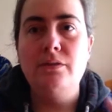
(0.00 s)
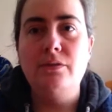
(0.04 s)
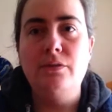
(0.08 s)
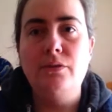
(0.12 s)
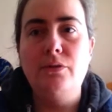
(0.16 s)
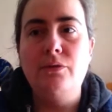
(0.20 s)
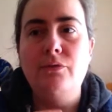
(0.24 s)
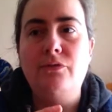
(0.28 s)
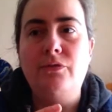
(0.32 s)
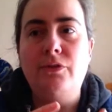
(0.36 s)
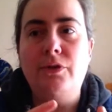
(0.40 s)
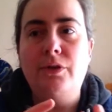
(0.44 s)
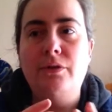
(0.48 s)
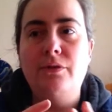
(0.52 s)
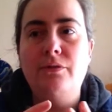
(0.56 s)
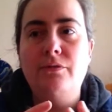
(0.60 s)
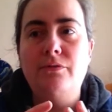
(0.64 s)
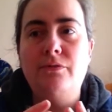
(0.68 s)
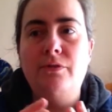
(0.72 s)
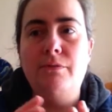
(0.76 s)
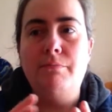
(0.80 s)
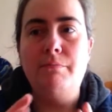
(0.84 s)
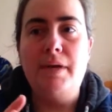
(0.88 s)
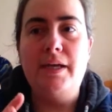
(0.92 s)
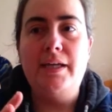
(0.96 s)

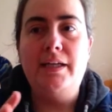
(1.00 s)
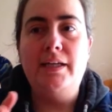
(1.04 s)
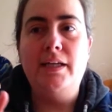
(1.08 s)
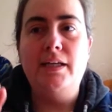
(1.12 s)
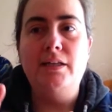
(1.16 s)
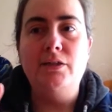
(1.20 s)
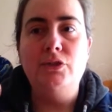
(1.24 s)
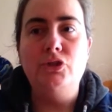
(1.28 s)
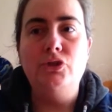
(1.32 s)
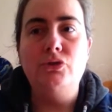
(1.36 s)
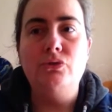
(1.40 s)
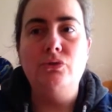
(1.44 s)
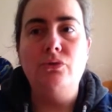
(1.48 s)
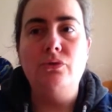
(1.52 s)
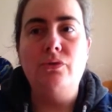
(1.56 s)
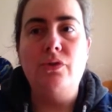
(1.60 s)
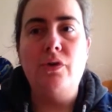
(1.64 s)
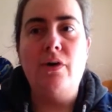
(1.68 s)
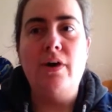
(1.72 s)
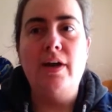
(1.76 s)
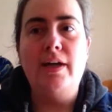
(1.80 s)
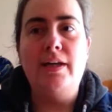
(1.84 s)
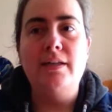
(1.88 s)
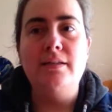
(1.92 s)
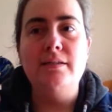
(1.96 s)
for making sure that
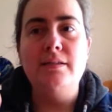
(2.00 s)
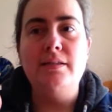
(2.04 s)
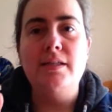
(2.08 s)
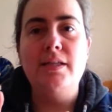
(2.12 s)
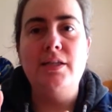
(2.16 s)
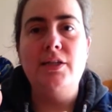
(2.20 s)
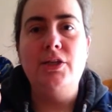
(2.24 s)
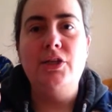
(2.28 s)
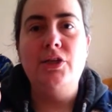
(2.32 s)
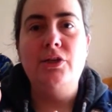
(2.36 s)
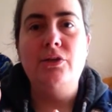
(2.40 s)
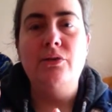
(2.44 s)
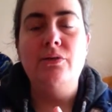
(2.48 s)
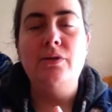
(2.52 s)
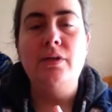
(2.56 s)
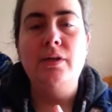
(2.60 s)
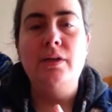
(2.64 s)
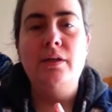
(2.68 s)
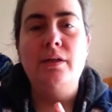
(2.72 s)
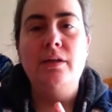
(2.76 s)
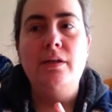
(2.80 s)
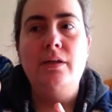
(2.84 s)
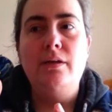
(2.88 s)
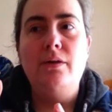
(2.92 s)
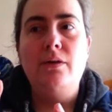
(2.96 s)
I continue,
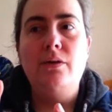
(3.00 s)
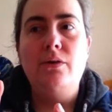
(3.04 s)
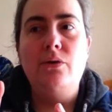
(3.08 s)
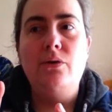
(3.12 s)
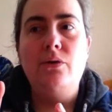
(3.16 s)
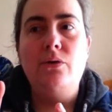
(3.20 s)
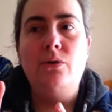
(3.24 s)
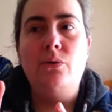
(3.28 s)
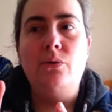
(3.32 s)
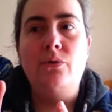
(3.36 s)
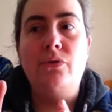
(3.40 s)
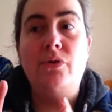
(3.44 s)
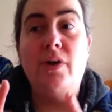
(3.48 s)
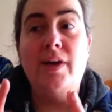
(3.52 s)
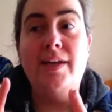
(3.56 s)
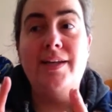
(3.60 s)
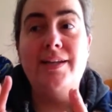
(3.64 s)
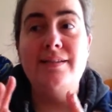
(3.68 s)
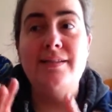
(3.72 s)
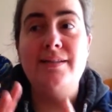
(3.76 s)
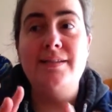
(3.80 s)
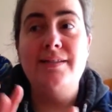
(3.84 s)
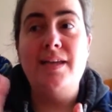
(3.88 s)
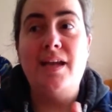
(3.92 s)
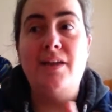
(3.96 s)
or that I
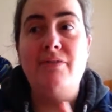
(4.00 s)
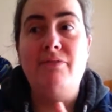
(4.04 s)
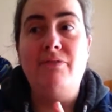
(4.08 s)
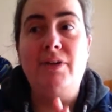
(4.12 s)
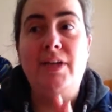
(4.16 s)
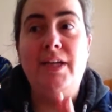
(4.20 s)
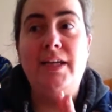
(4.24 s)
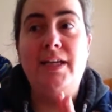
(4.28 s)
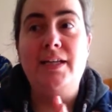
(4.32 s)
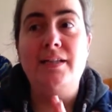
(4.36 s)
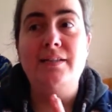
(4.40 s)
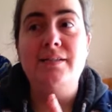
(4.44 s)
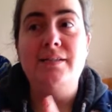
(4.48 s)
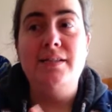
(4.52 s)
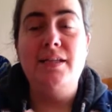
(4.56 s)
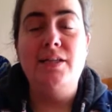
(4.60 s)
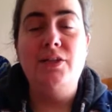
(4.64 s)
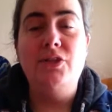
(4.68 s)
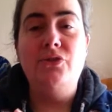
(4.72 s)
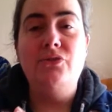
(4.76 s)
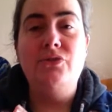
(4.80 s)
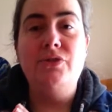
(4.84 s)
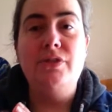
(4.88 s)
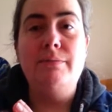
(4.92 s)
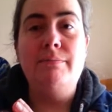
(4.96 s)
can safely
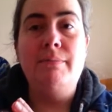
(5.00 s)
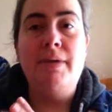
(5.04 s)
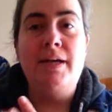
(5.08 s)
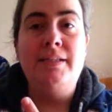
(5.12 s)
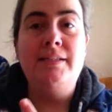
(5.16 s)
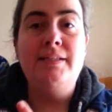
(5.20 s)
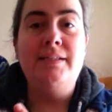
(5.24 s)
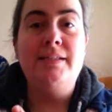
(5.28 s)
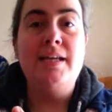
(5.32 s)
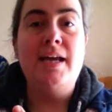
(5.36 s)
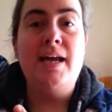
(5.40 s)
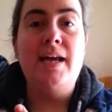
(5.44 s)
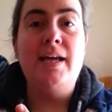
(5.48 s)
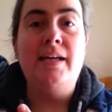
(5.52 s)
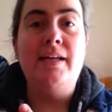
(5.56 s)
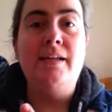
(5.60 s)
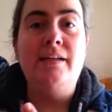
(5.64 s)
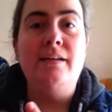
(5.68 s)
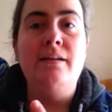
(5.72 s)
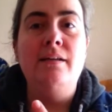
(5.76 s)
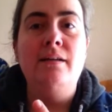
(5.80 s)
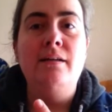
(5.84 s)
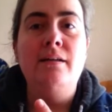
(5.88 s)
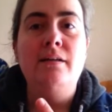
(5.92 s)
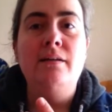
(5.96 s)
continue to
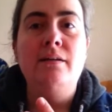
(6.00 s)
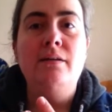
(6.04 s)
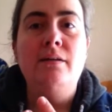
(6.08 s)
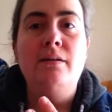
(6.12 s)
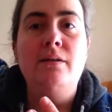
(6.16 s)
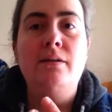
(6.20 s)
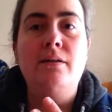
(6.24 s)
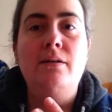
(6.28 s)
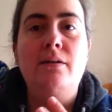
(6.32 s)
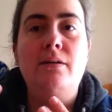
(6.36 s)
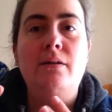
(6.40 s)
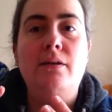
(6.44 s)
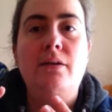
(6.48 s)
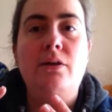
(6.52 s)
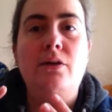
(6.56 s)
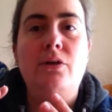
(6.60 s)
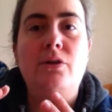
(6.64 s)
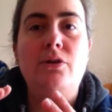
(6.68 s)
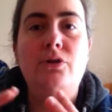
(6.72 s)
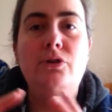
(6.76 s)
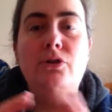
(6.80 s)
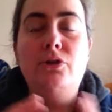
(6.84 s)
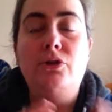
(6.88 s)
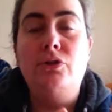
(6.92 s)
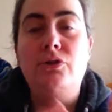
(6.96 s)
maintain
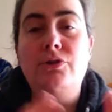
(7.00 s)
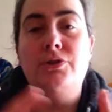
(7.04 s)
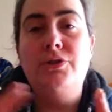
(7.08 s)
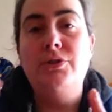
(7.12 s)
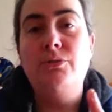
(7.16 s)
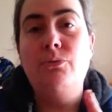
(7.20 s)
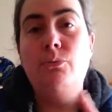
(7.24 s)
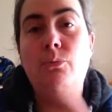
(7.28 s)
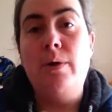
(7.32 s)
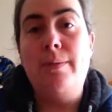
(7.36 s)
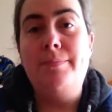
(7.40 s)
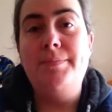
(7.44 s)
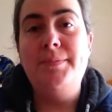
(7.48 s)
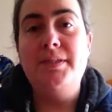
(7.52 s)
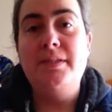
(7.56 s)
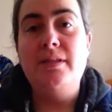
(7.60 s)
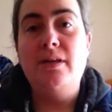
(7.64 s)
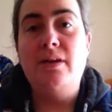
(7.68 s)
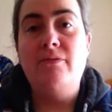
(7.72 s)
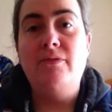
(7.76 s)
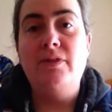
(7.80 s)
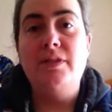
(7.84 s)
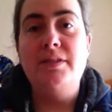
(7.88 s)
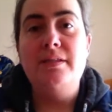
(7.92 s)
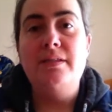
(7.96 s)
good web
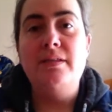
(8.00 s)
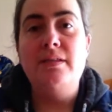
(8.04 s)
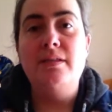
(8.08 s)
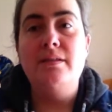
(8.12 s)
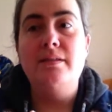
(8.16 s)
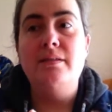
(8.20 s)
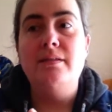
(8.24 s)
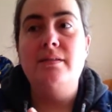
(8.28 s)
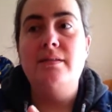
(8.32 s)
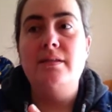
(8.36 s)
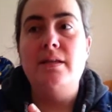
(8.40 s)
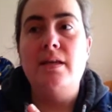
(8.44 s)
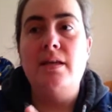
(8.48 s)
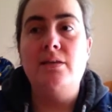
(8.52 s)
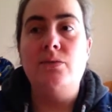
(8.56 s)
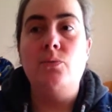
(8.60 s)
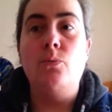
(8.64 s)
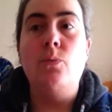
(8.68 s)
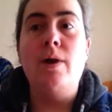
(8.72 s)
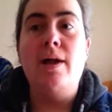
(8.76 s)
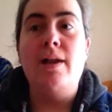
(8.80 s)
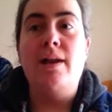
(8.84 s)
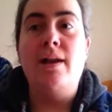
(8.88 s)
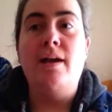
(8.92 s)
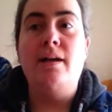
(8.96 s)
services as
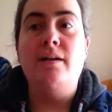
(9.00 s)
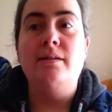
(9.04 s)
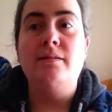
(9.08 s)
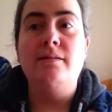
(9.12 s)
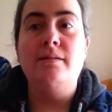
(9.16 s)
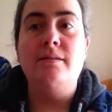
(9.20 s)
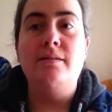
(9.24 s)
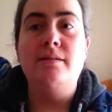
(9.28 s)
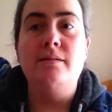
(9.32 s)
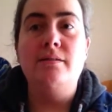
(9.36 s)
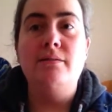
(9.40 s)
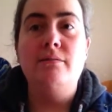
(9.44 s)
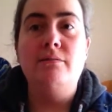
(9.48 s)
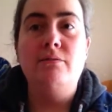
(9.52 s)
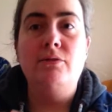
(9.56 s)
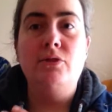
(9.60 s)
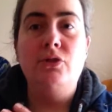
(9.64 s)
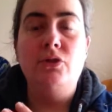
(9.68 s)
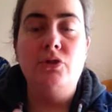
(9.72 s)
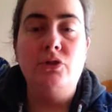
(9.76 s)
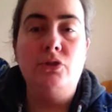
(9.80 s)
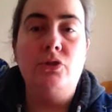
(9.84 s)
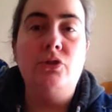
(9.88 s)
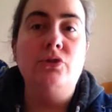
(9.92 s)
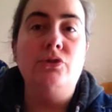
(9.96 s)
well as
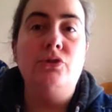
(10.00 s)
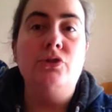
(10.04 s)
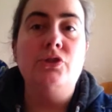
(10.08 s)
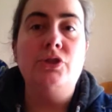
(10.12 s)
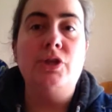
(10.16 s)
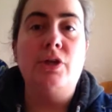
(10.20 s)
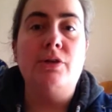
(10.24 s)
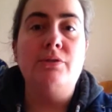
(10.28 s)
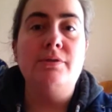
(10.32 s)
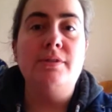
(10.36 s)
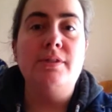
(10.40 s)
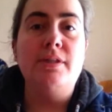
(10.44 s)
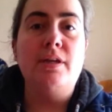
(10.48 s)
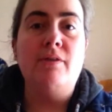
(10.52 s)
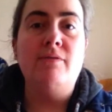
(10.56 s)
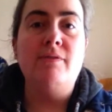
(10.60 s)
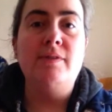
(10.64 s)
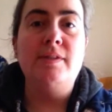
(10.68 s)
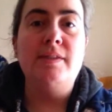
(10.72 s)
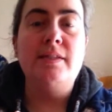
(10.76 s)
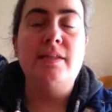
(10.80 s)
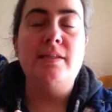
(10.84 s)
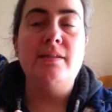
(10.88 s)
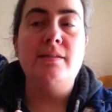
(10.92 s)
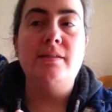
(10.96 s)
good show
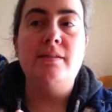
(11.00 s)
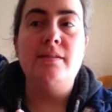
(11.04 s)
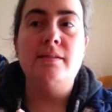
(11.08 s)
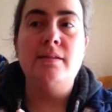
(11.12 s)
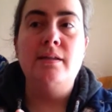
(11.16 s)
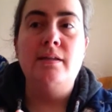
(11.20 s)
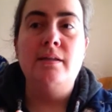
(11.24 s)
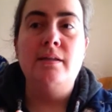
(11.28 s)
services,